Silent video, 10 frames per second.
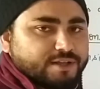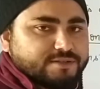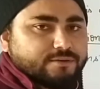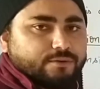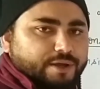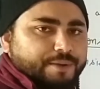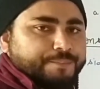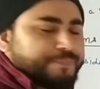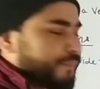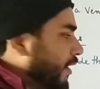crust,
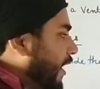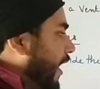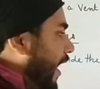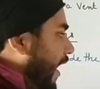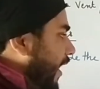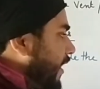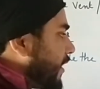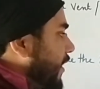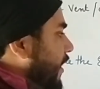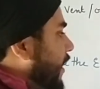okay, and